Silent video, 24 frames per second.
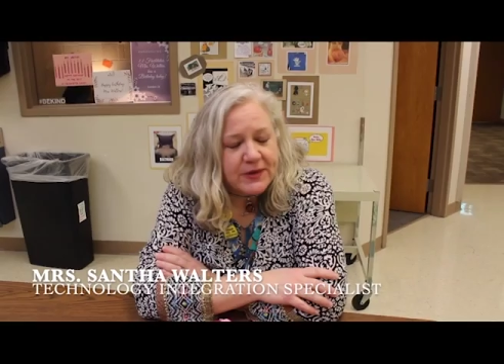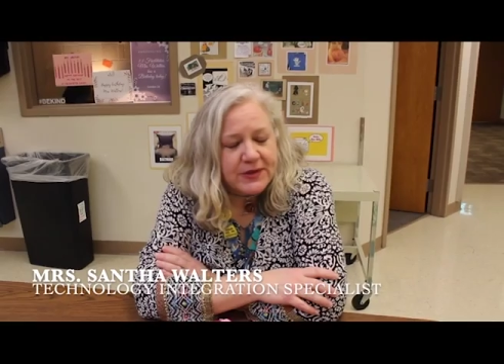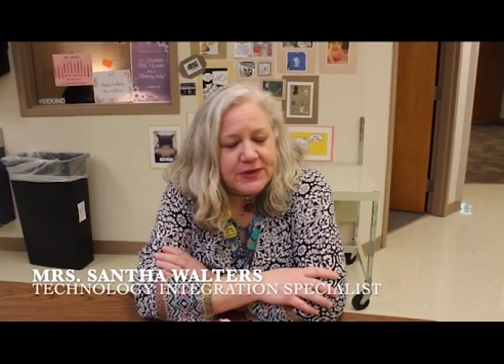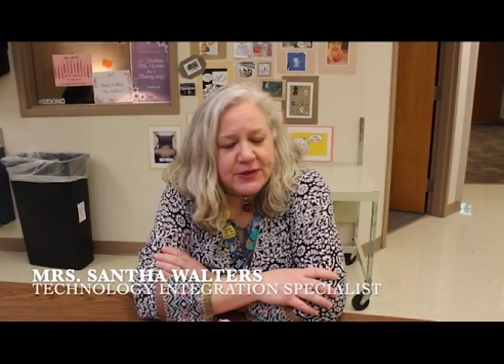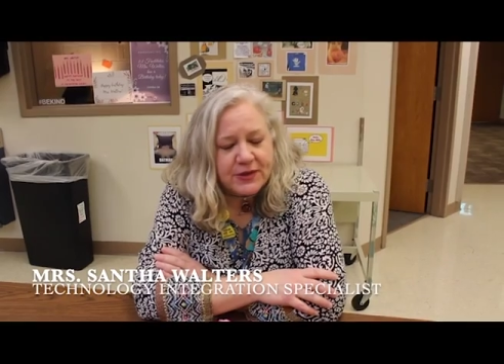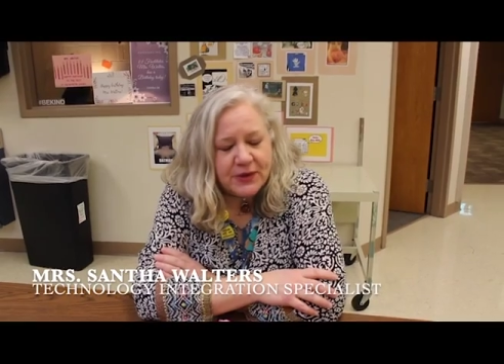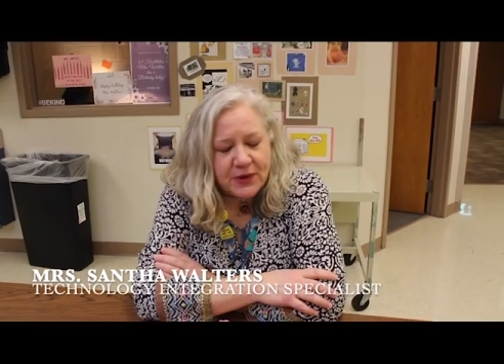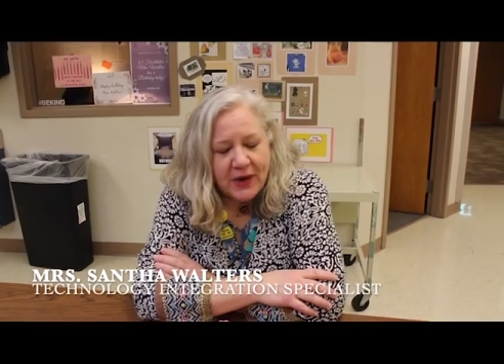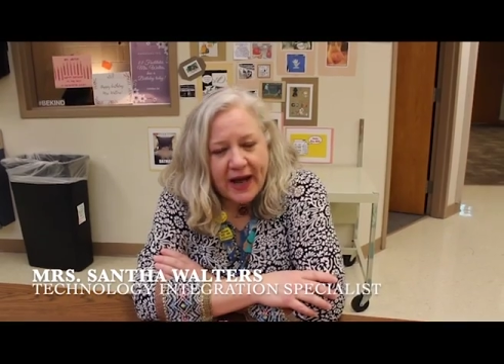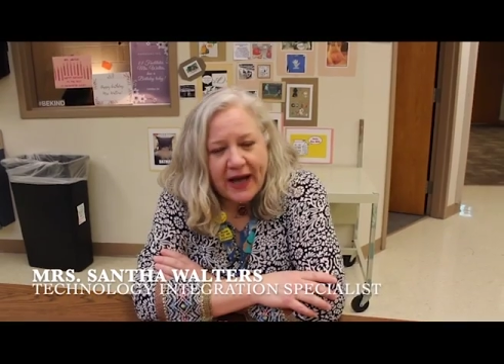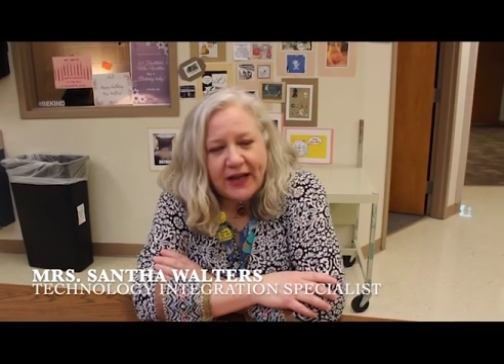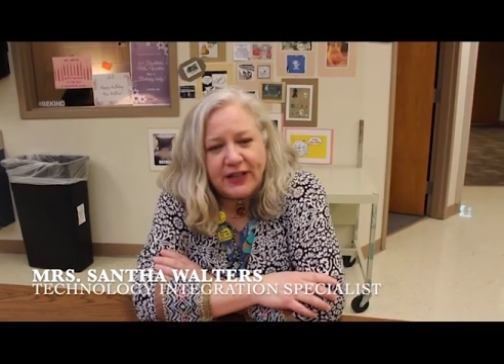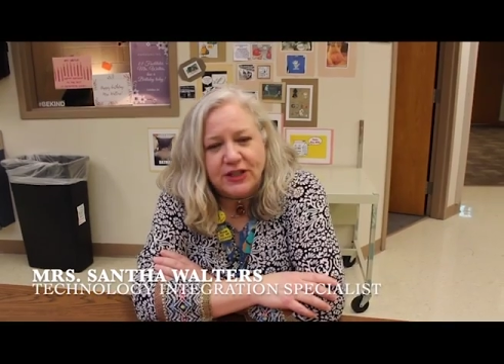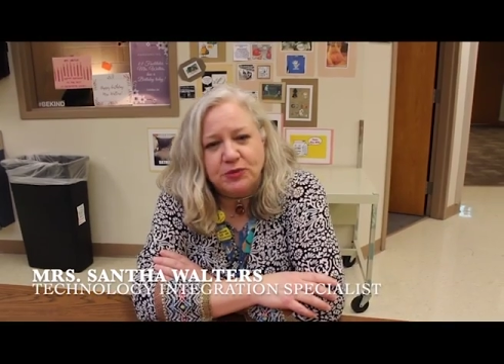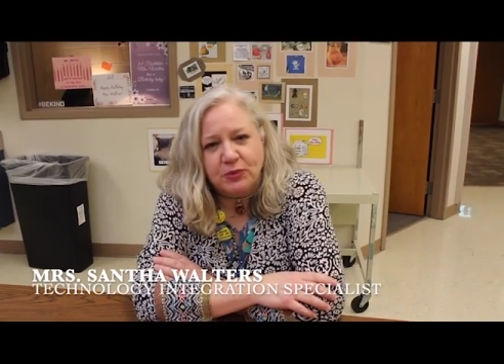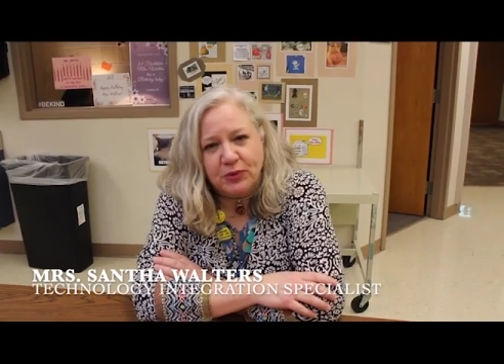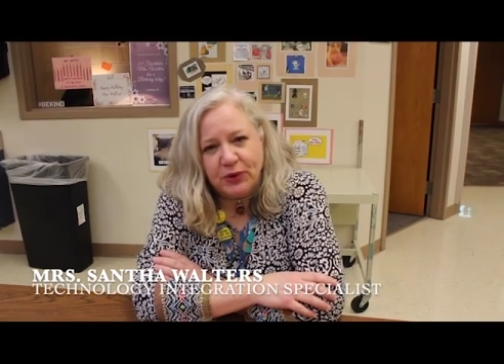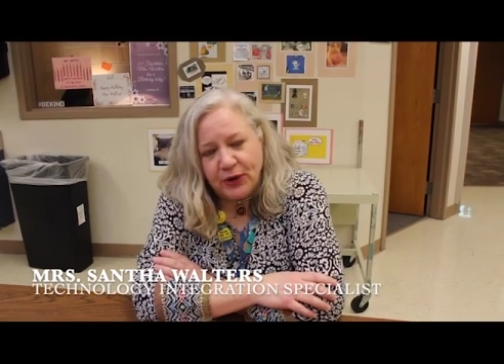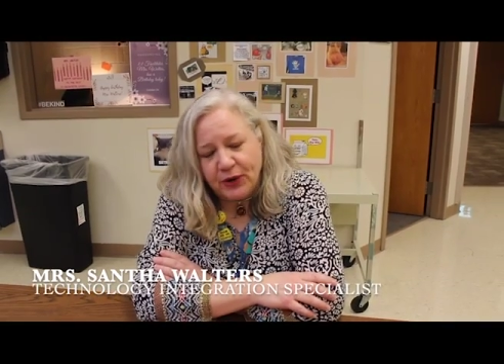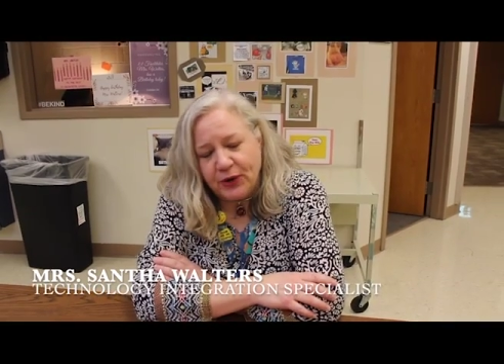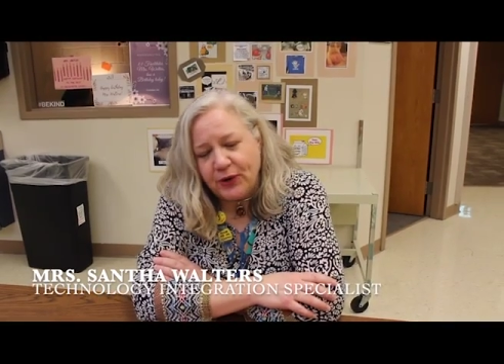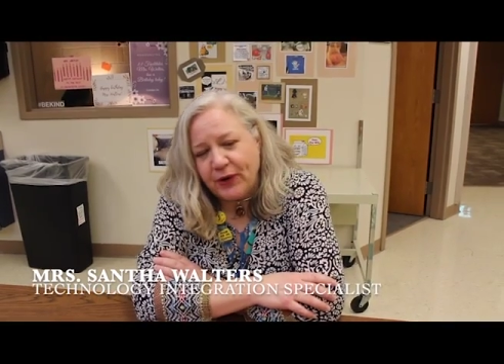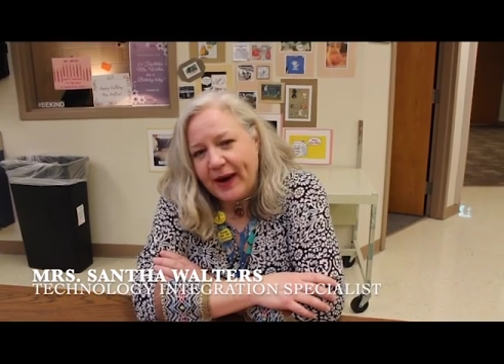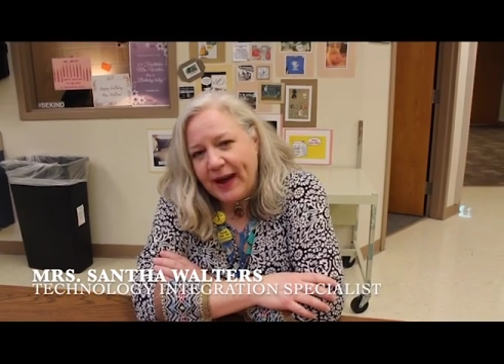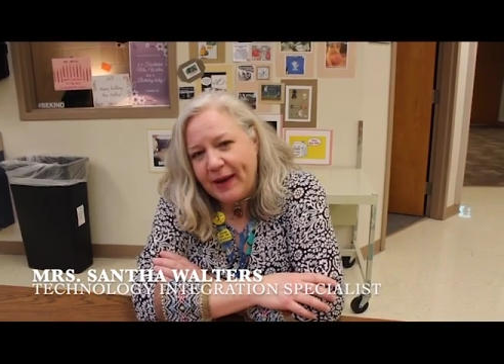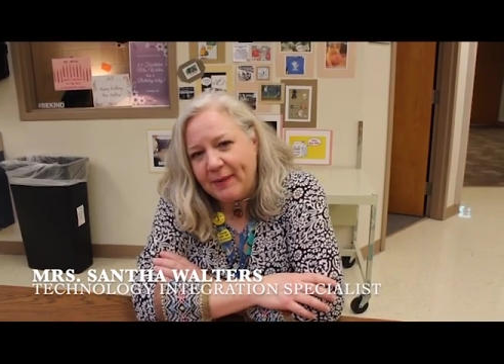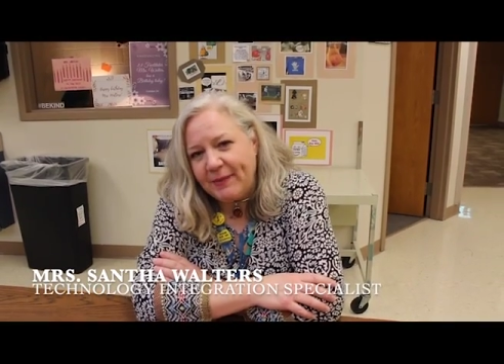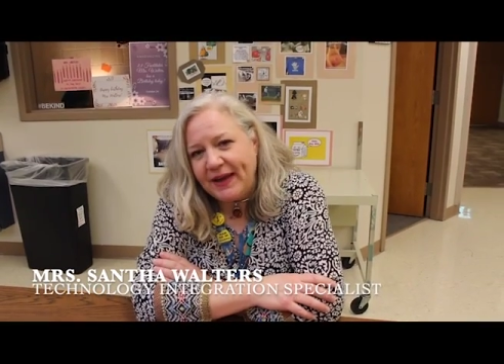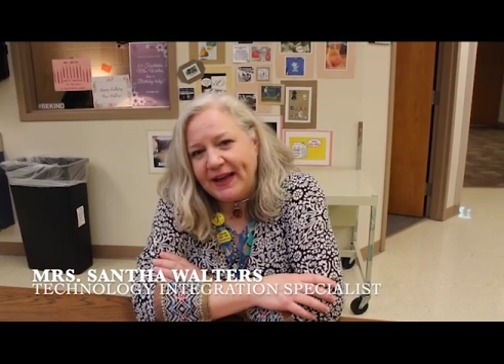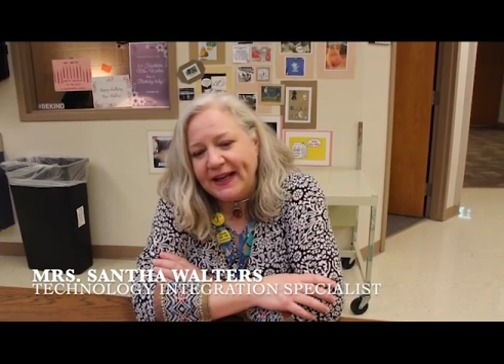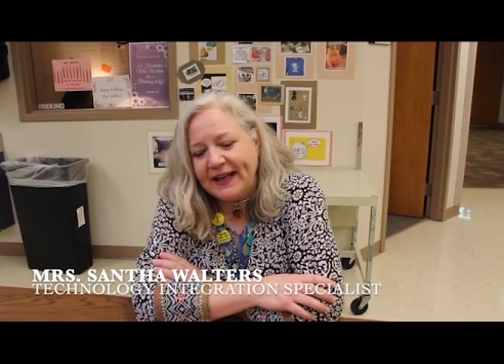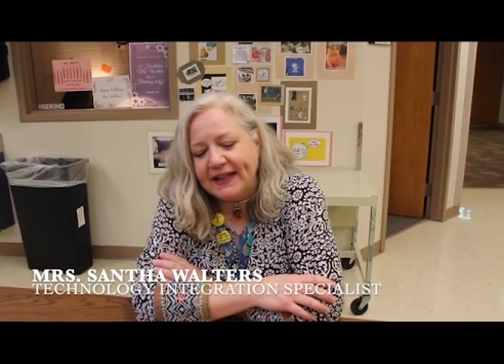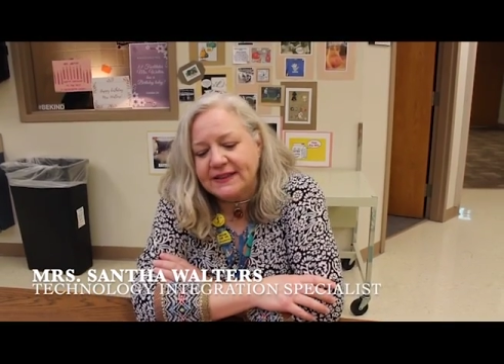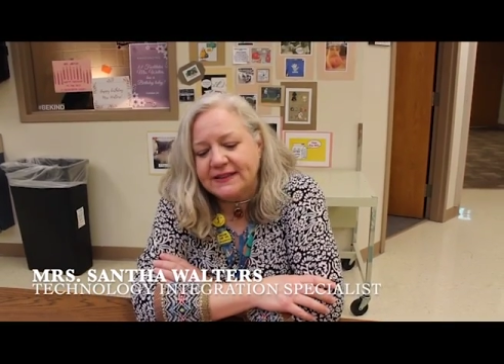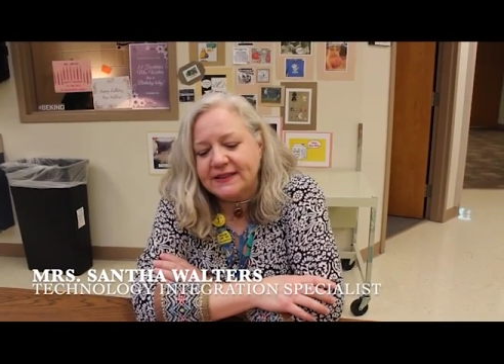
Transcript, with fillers: with Scratch programming.